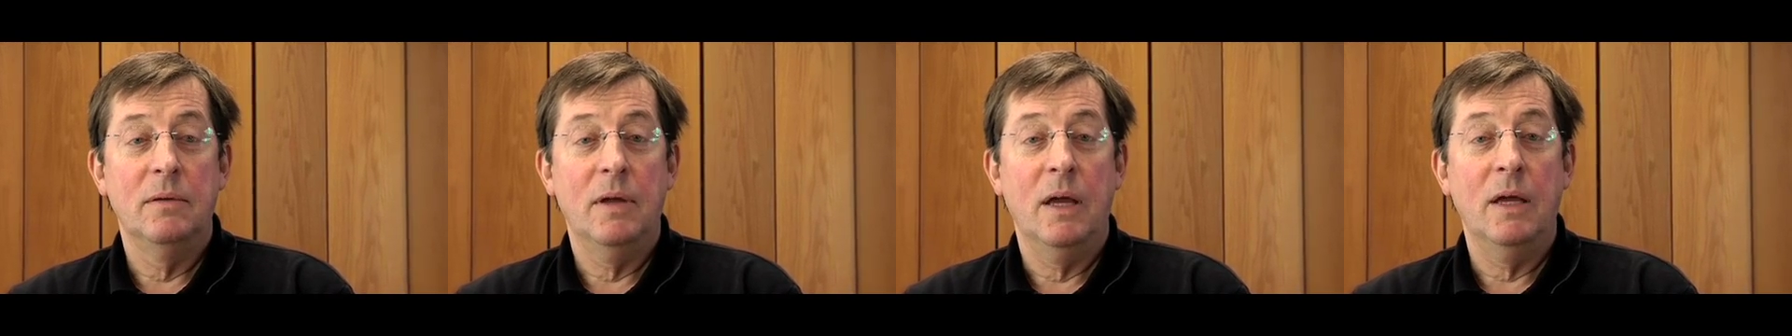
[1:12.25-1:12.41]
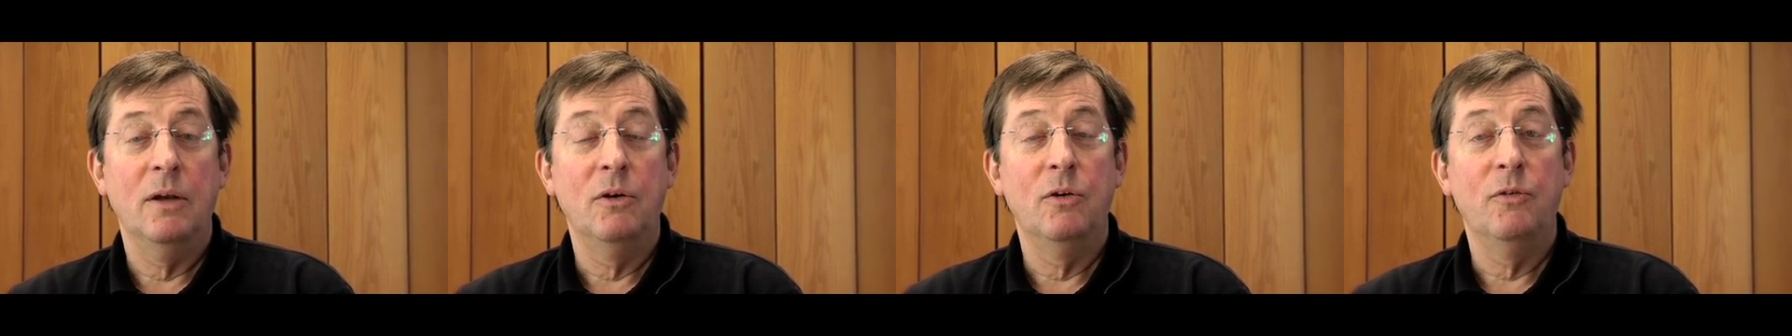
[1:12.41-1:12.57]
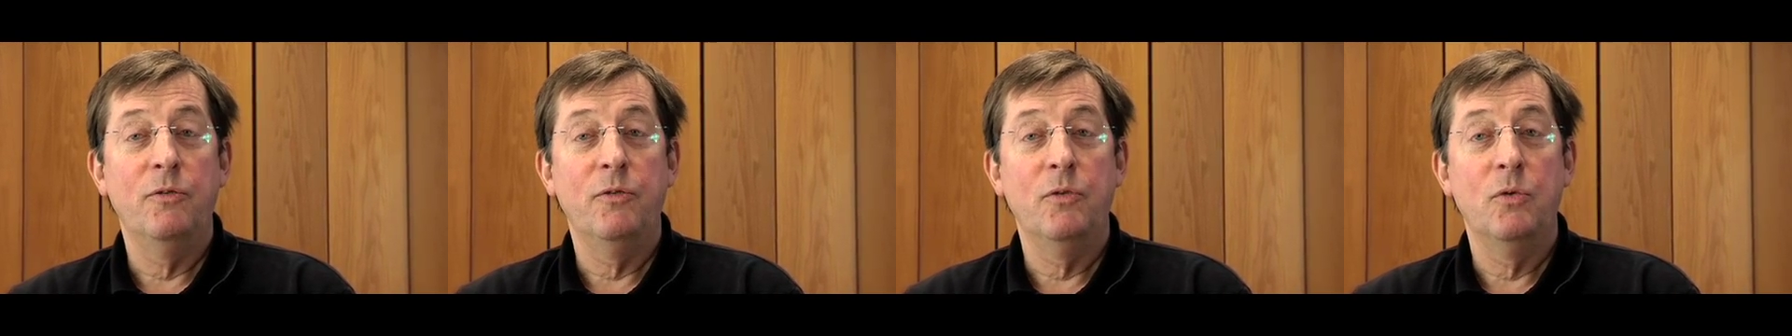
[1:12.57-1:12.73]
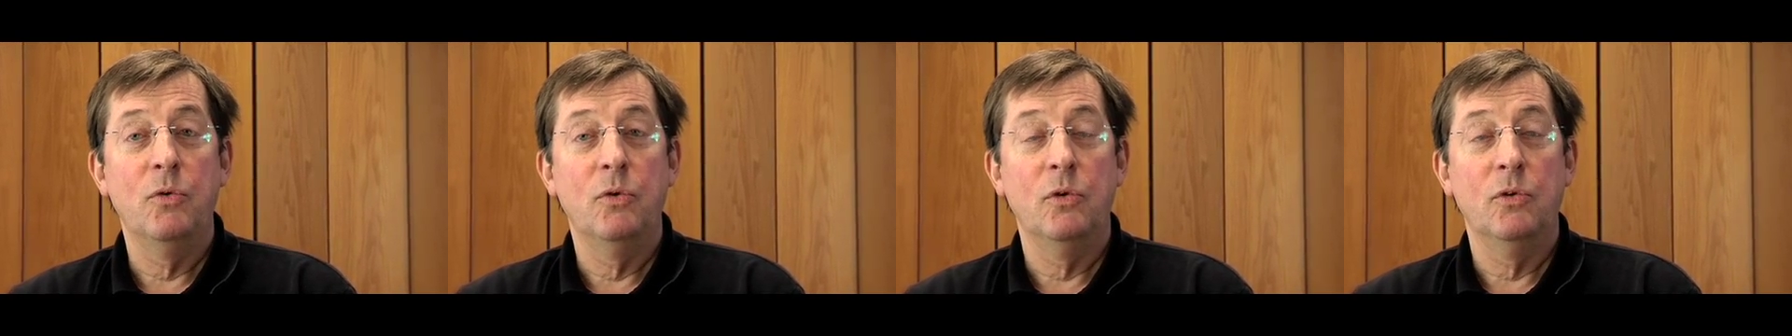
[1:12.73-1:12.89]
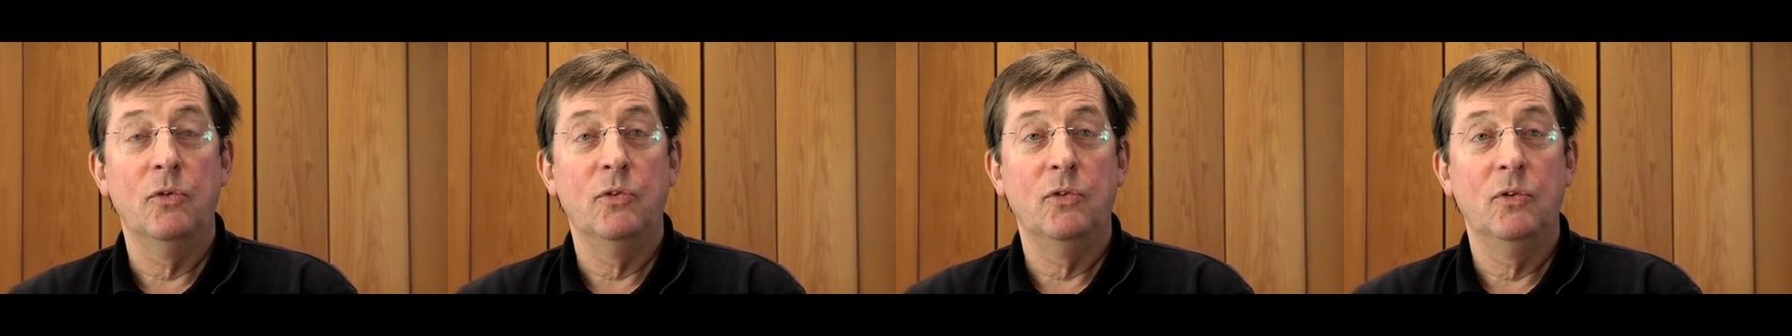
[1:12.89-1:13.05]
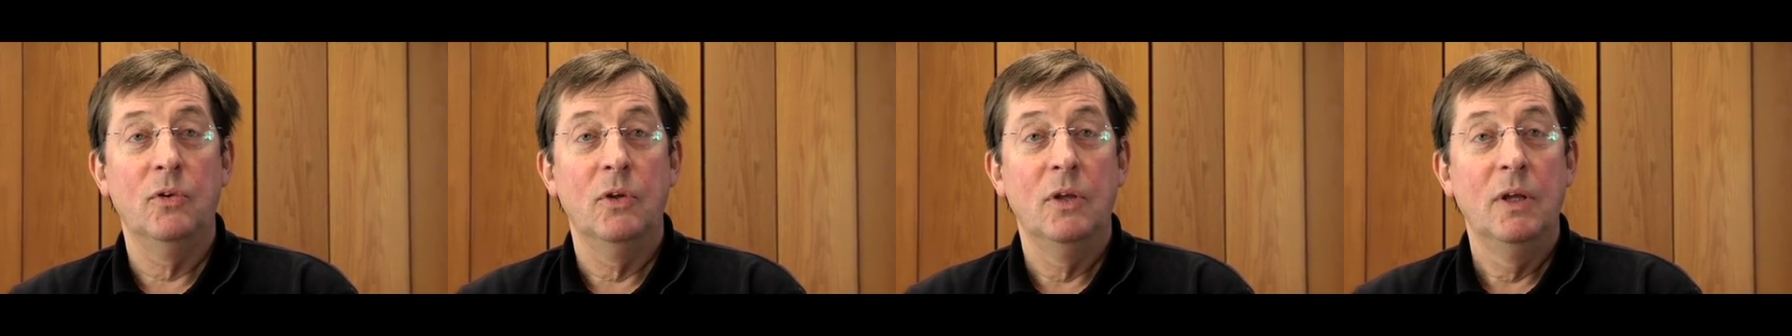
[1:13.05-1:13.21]
And of
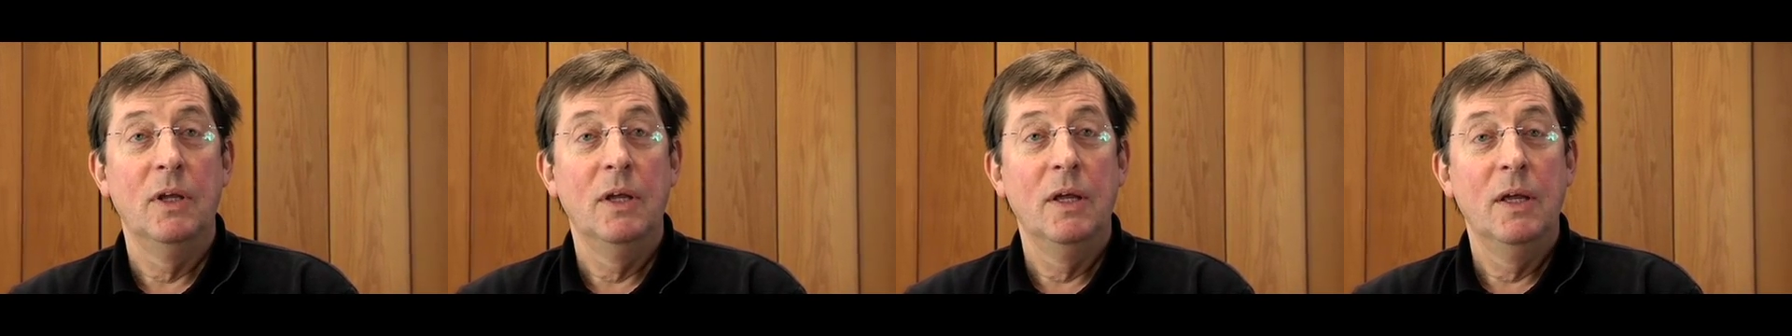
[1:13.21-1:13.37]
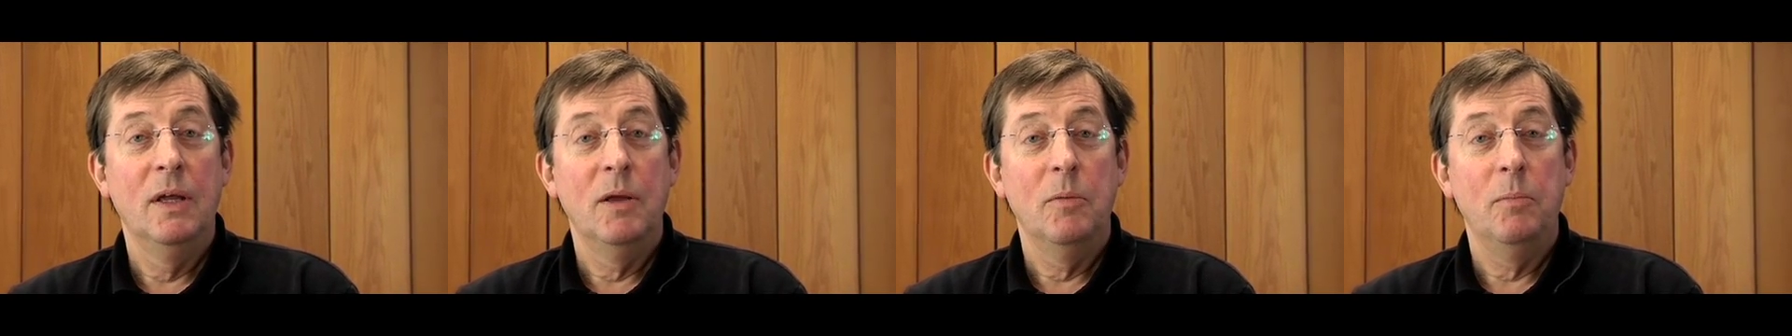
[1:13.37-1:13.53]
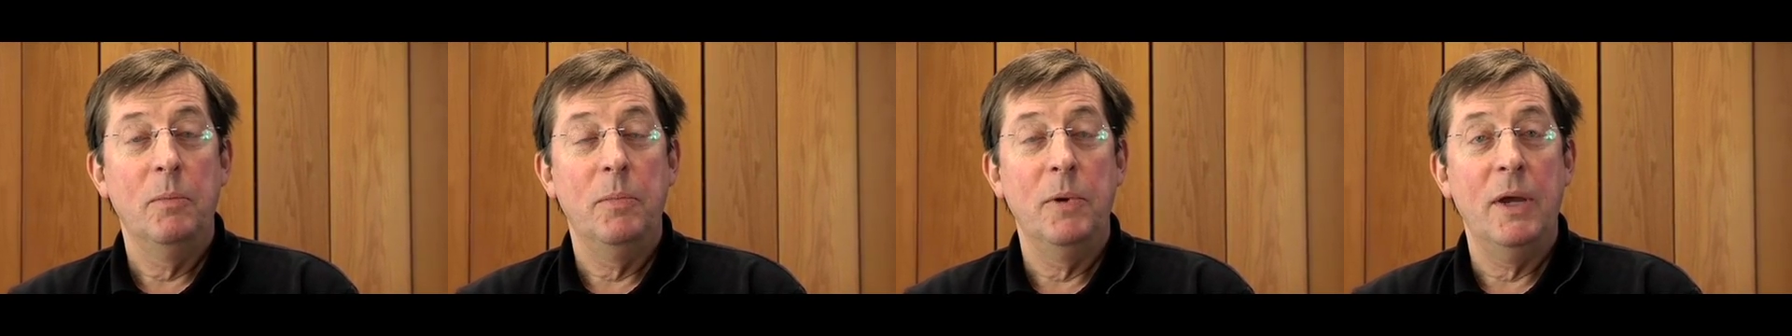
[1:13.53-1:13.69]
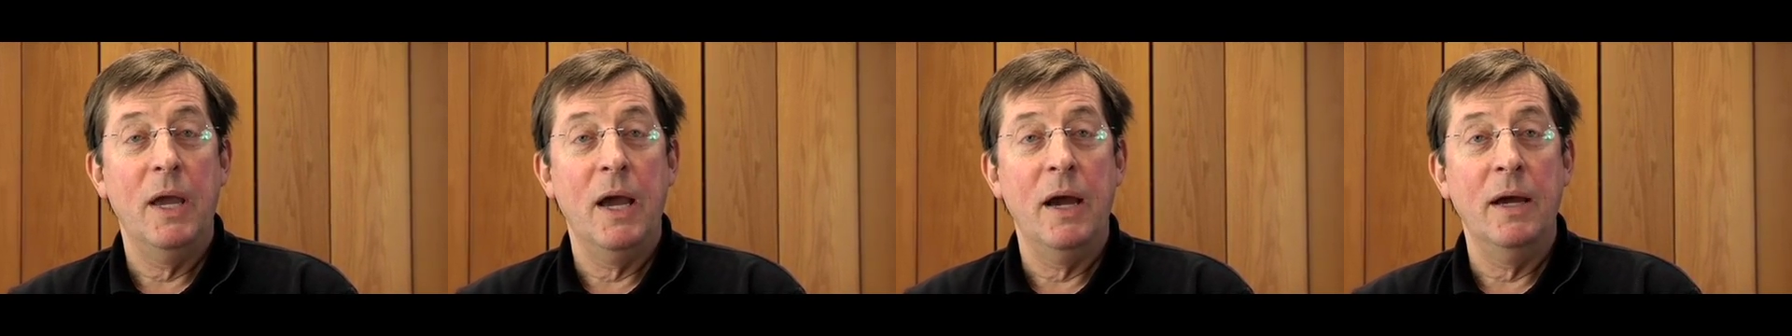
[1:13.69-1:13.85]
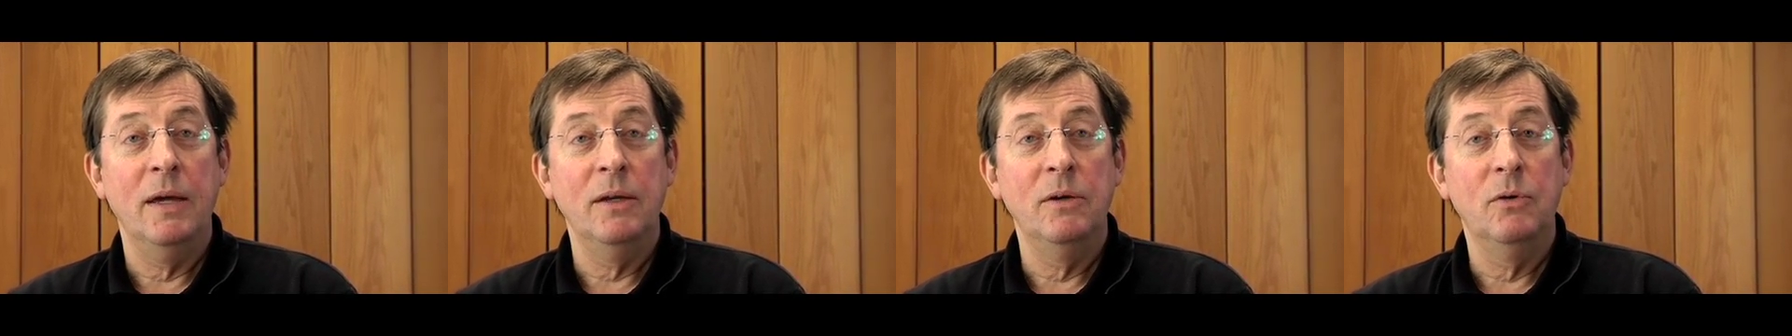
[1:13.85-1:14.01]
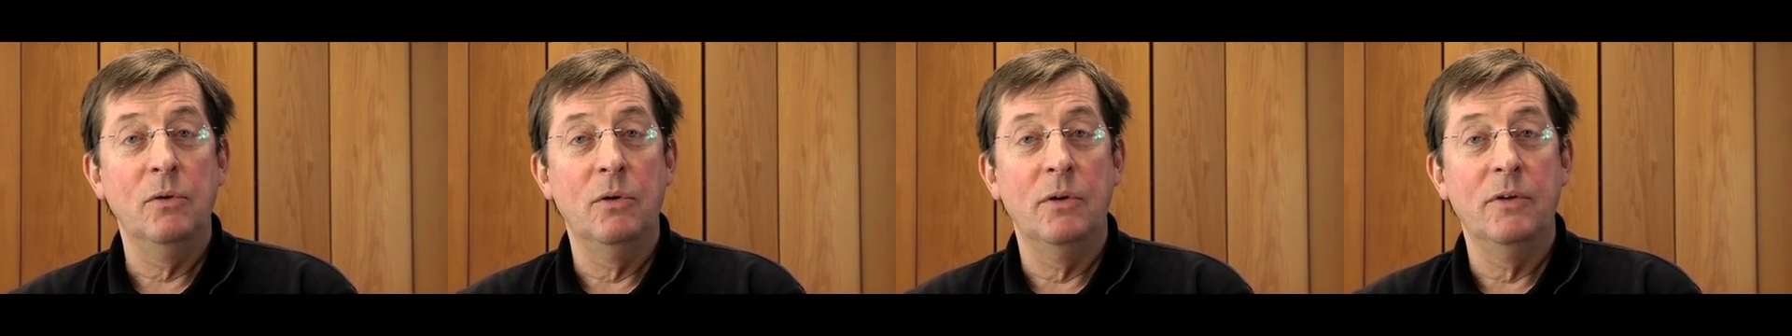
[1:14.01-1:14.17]
course,
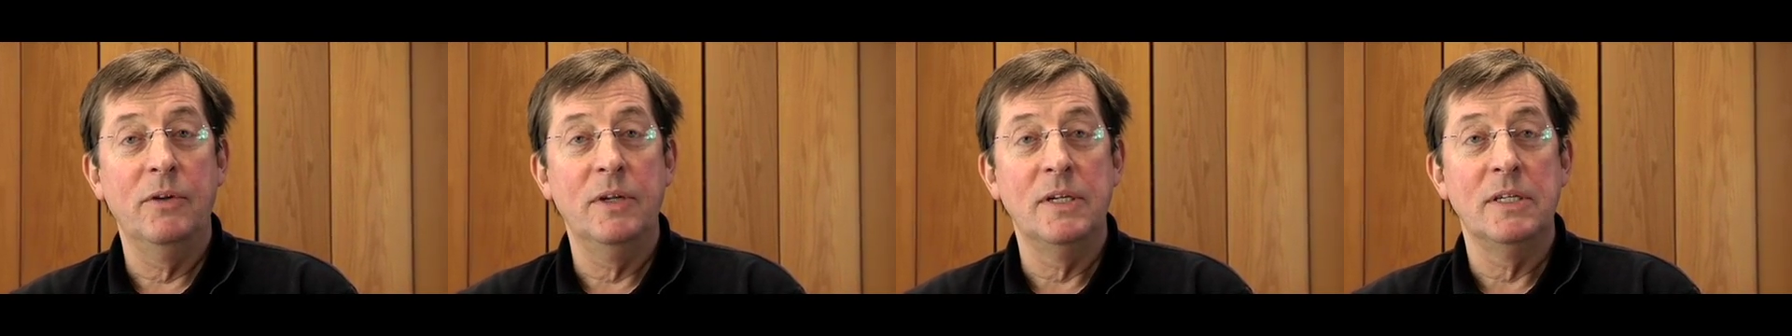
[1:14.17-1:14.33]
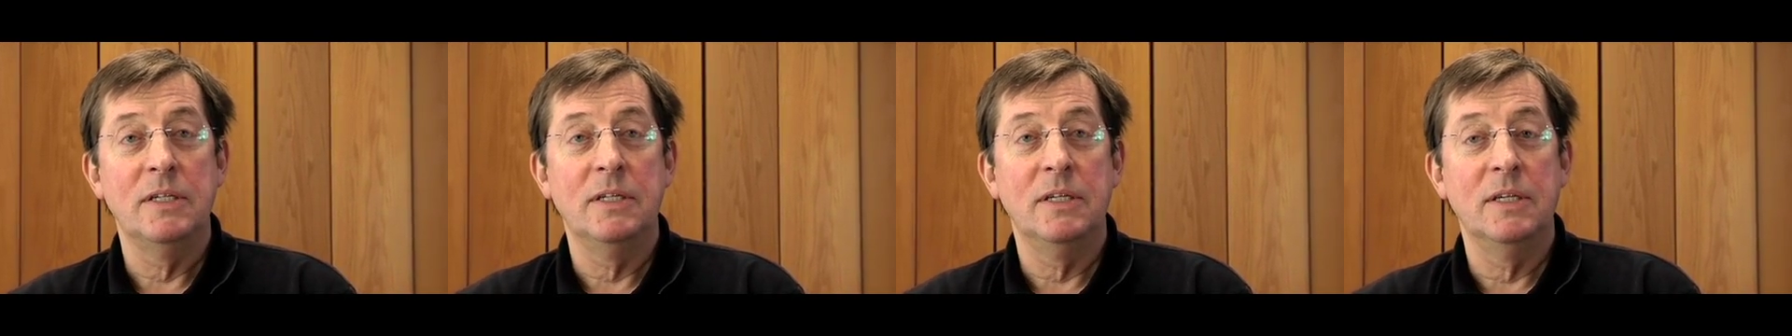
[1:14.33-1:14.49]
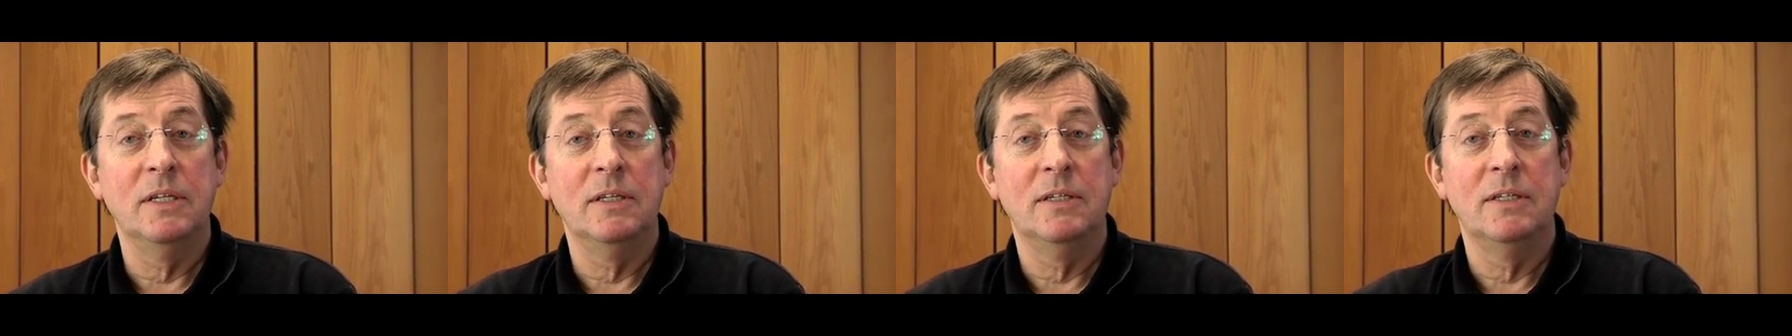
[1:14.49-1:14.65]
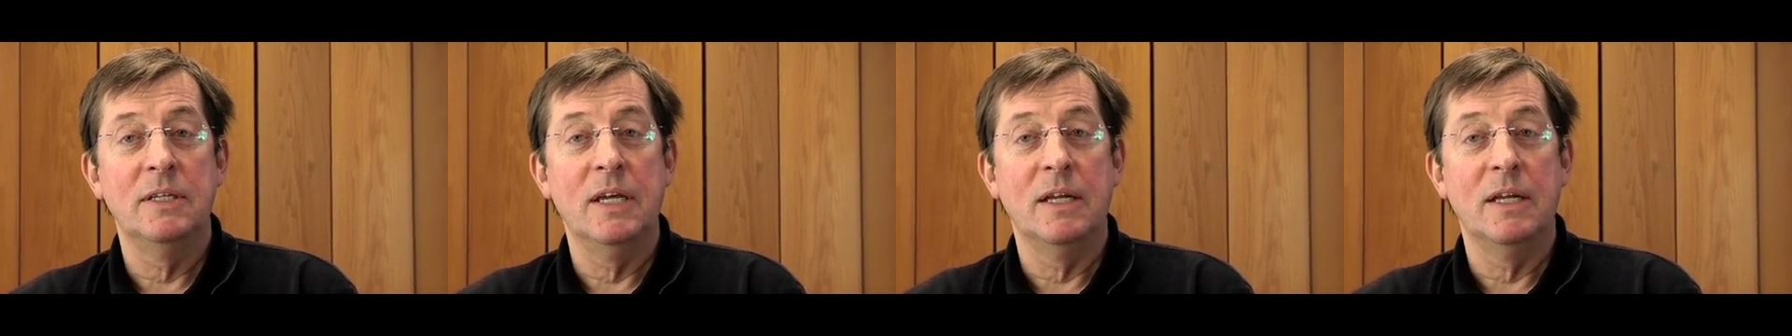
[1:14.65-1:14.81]
behind all this is